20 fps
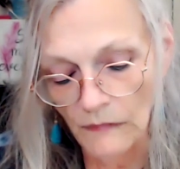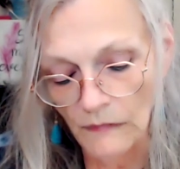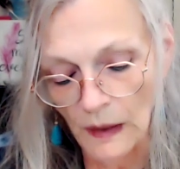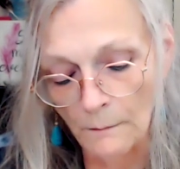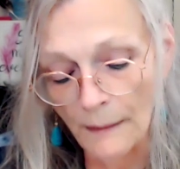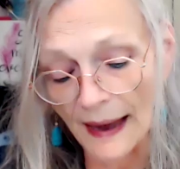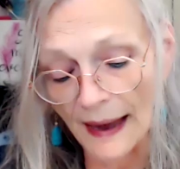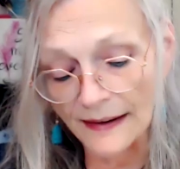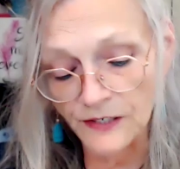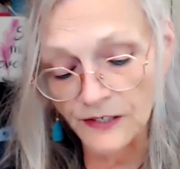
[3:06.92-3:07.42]

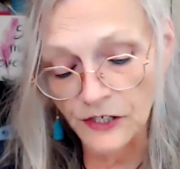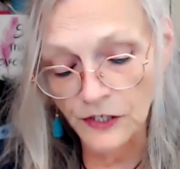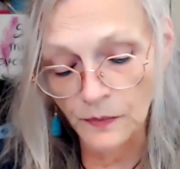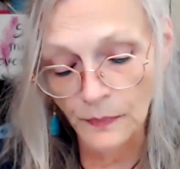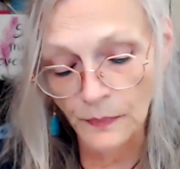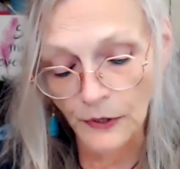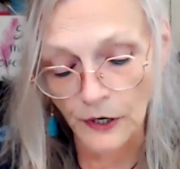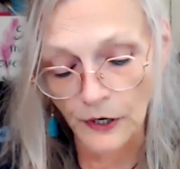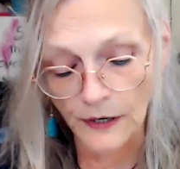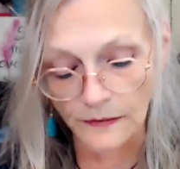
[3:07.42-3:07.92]
Back to the
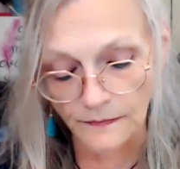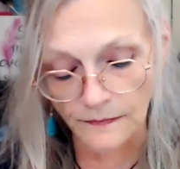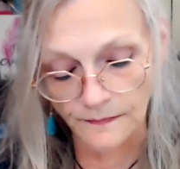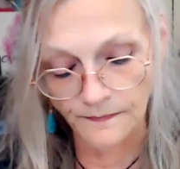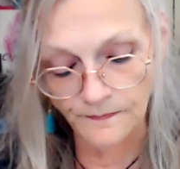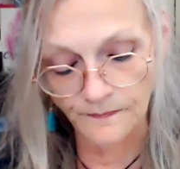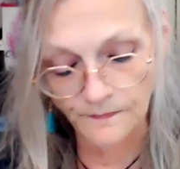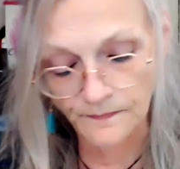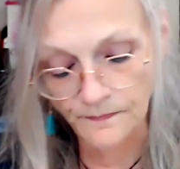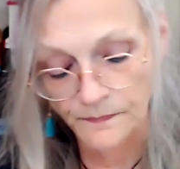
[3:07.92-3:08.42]
book.
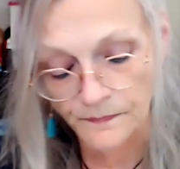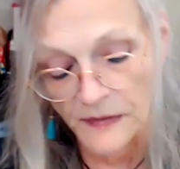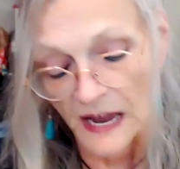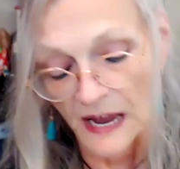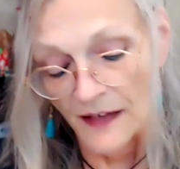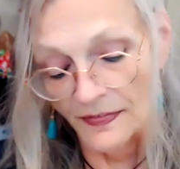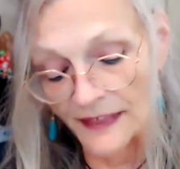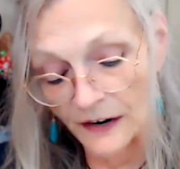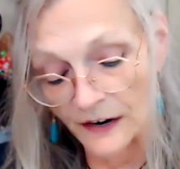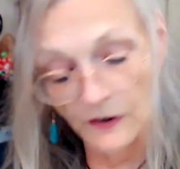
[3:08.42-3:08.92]

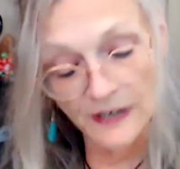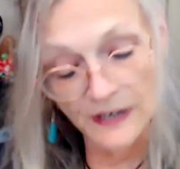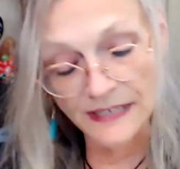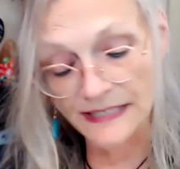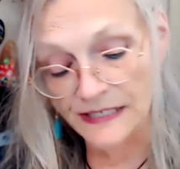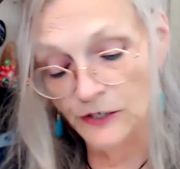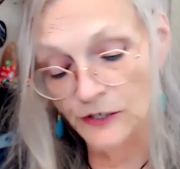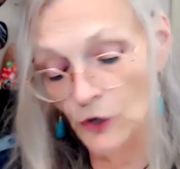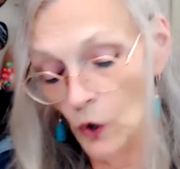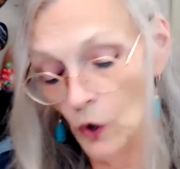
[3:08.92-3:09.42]
There
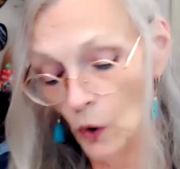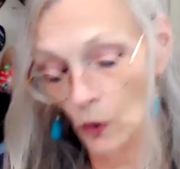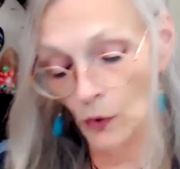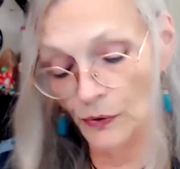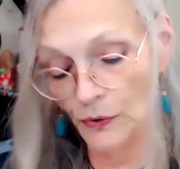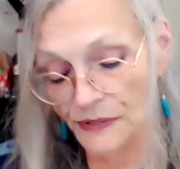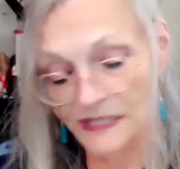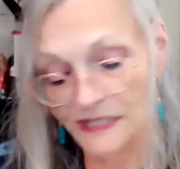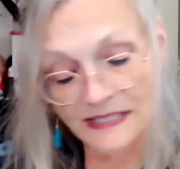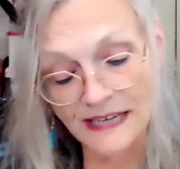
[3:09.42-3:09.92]
is an
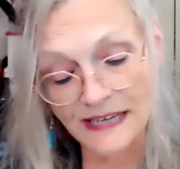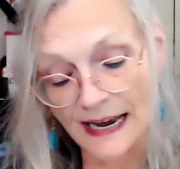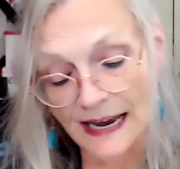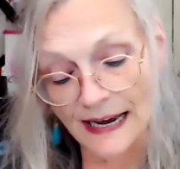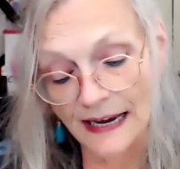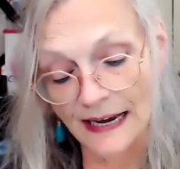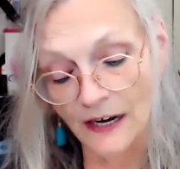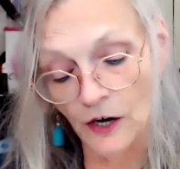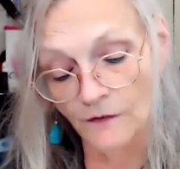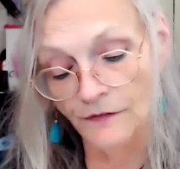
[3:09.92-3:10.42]
old
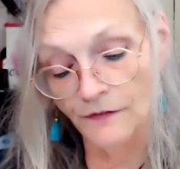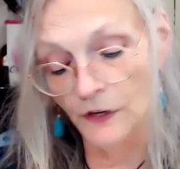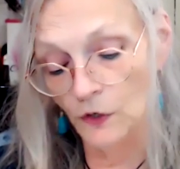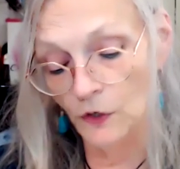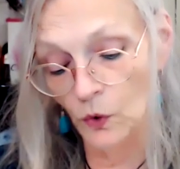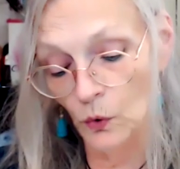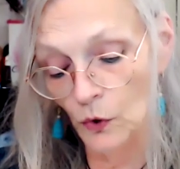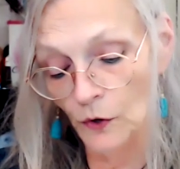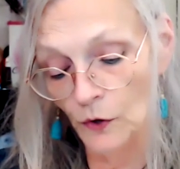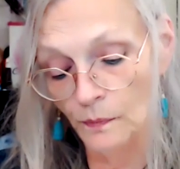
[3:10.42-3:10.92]
saying of the
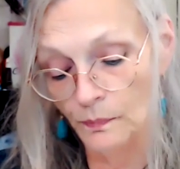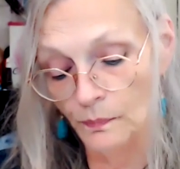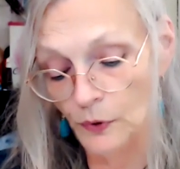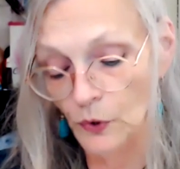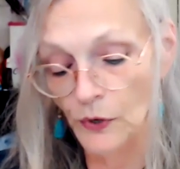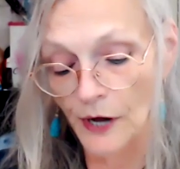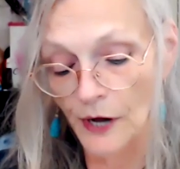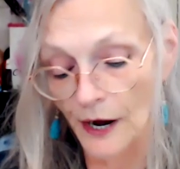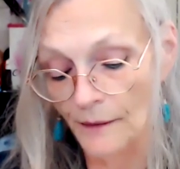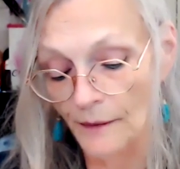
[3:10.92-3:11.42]
Lord
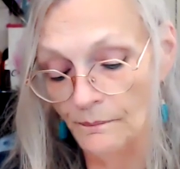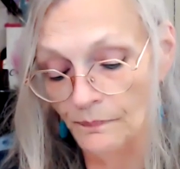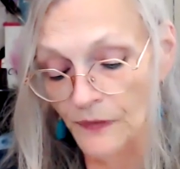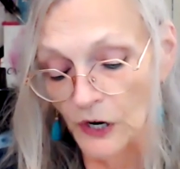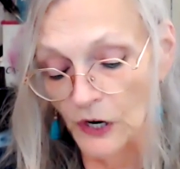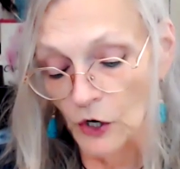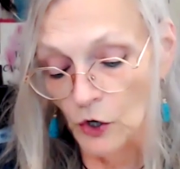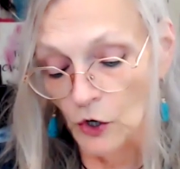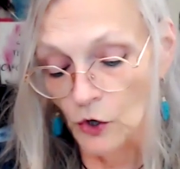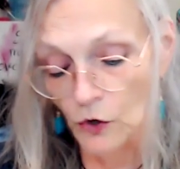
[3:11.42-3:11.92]
Buddha,
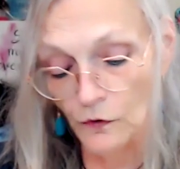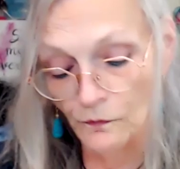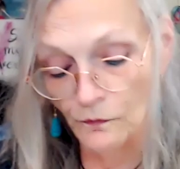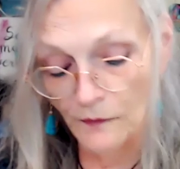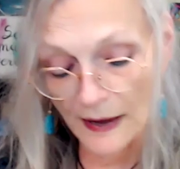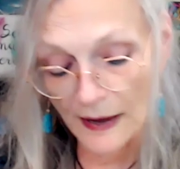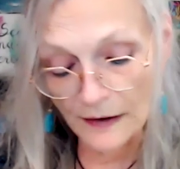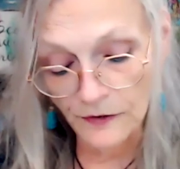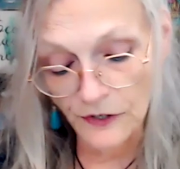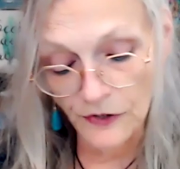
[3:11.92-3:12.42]
who
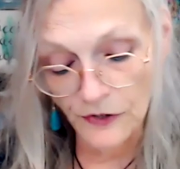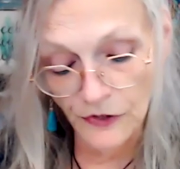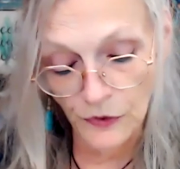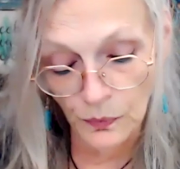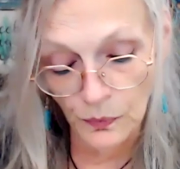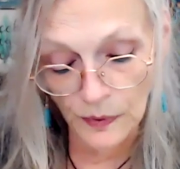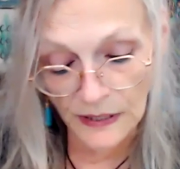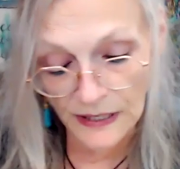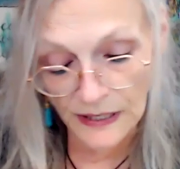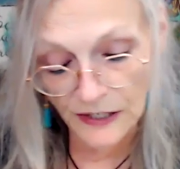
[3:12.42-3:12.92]
founded the
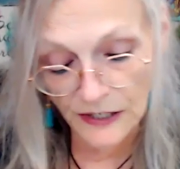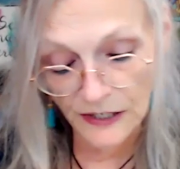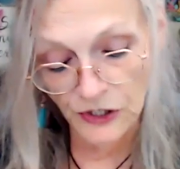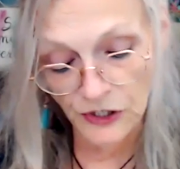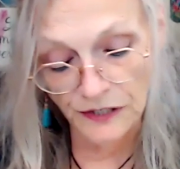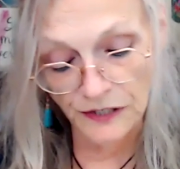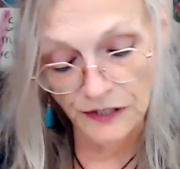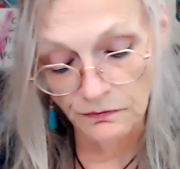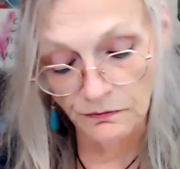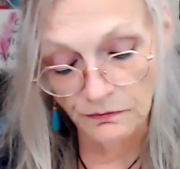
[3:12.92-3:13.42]

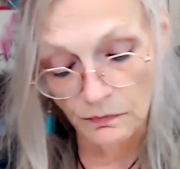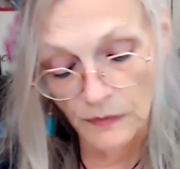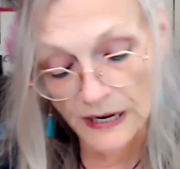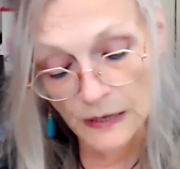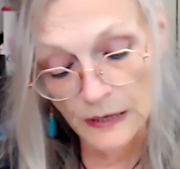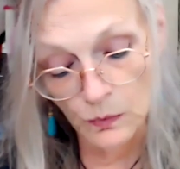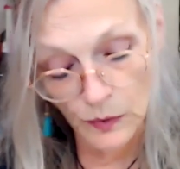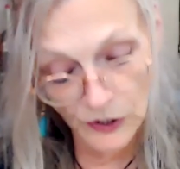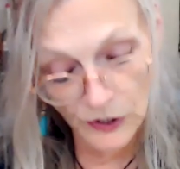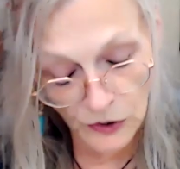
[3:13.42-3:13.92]
religion
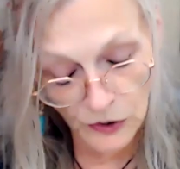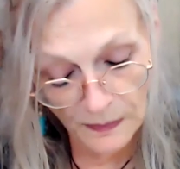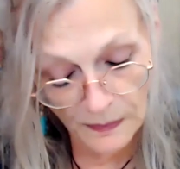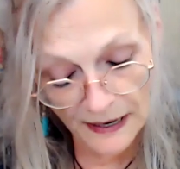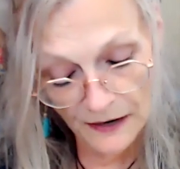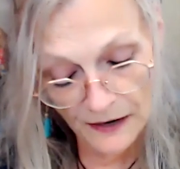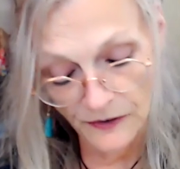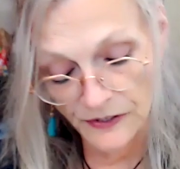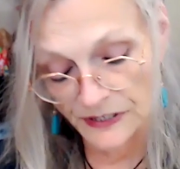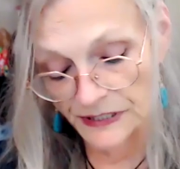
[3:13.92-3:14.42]
which
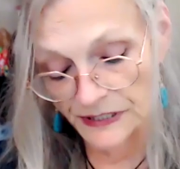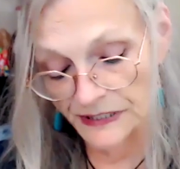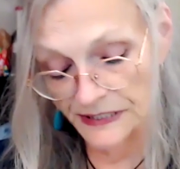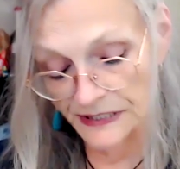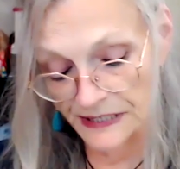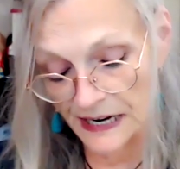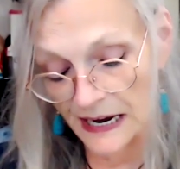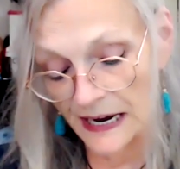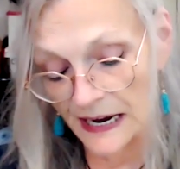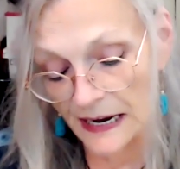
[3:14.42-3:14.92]
bears his
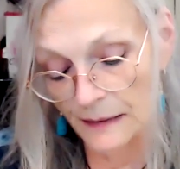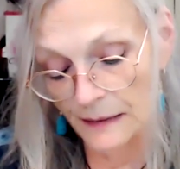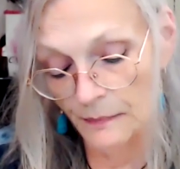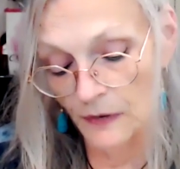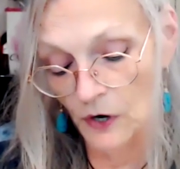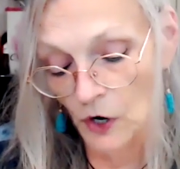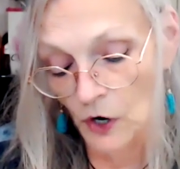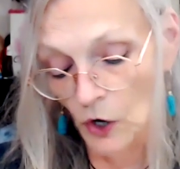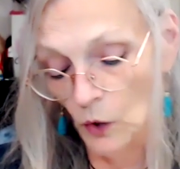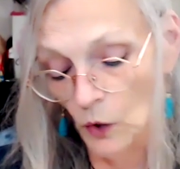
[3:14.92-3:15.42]
name,
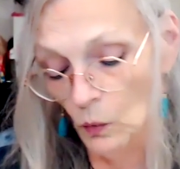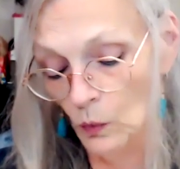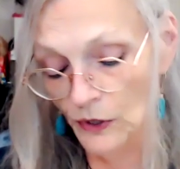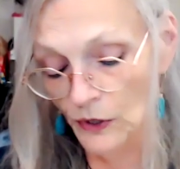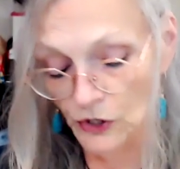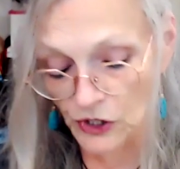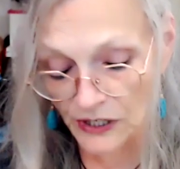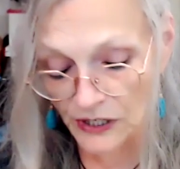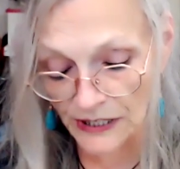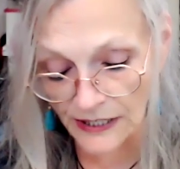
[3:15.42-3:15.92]

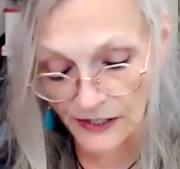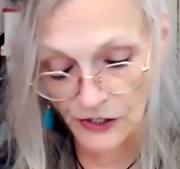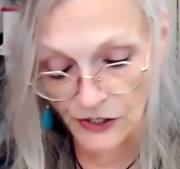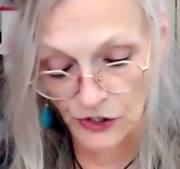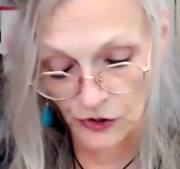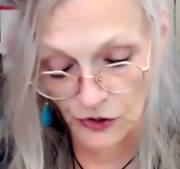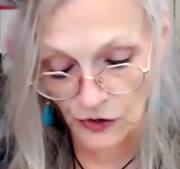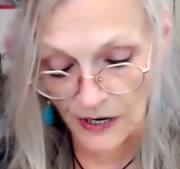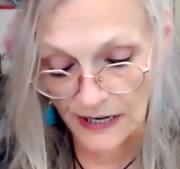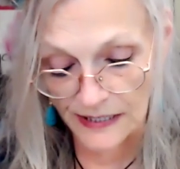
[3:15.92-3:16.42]
which
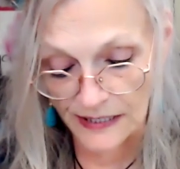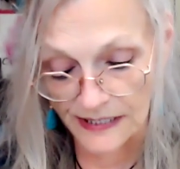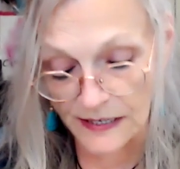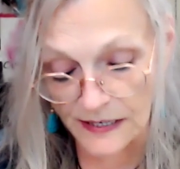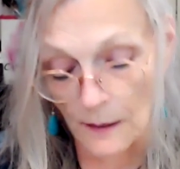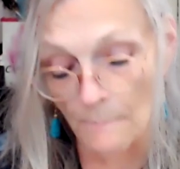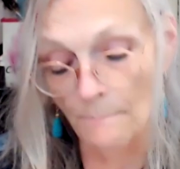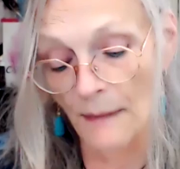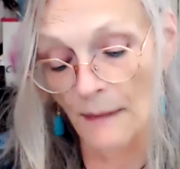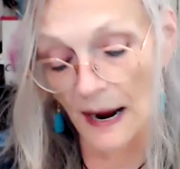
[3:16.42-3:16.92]
illustrates
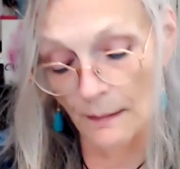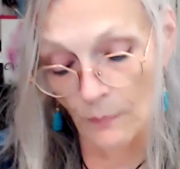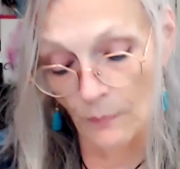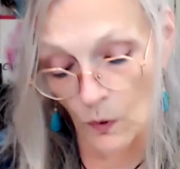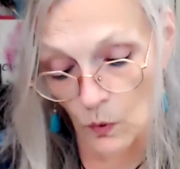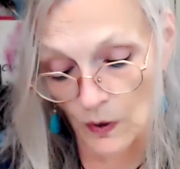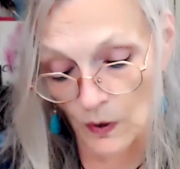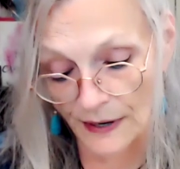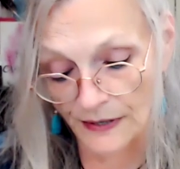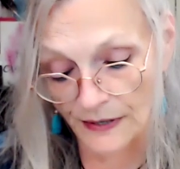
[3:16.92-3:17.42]
my
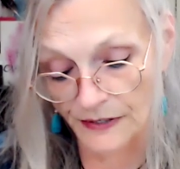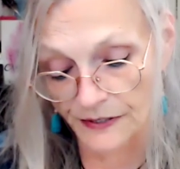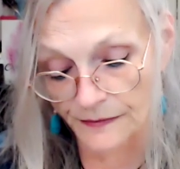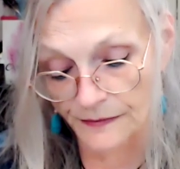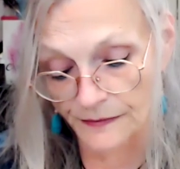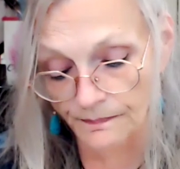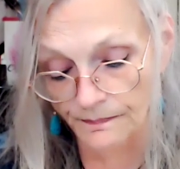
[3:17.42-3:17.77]
point.